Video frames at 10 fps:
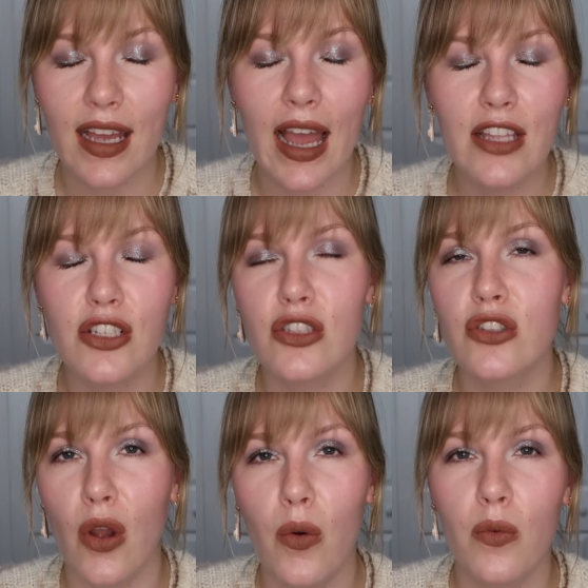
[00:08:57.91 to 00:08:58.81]
I just
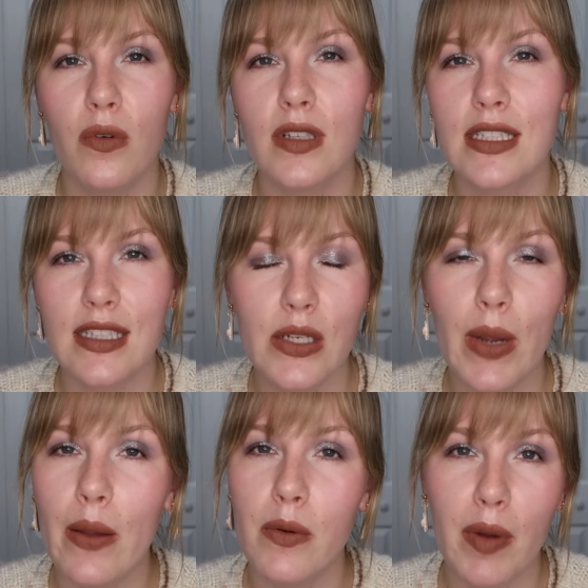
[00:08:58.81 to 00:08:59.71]
don't see
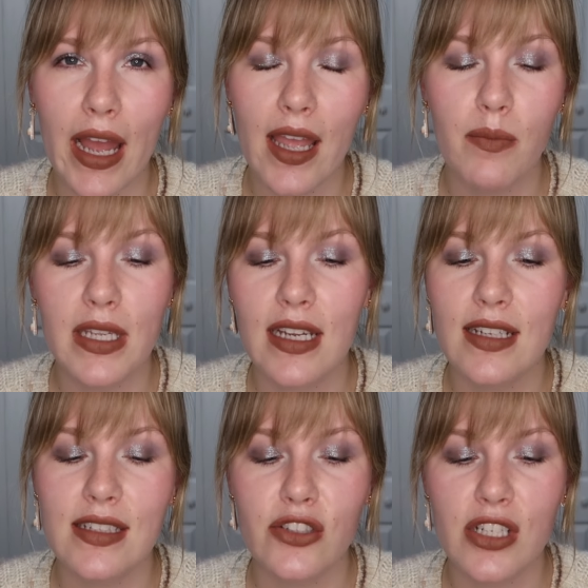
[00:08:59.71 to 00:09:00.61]
why I would buy it,
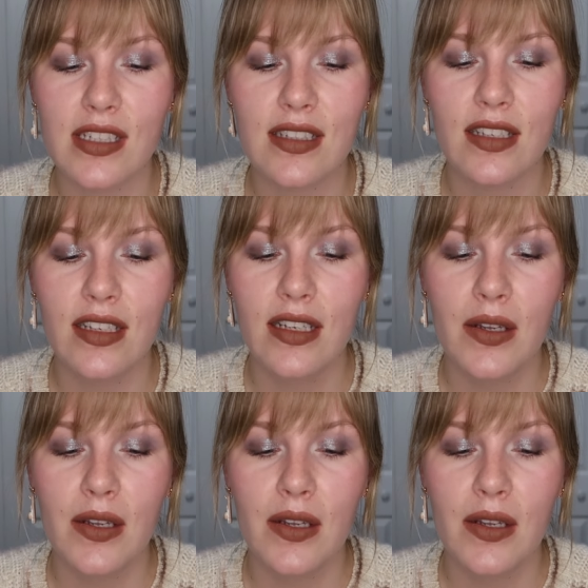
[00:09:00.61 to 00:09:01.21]
because it just,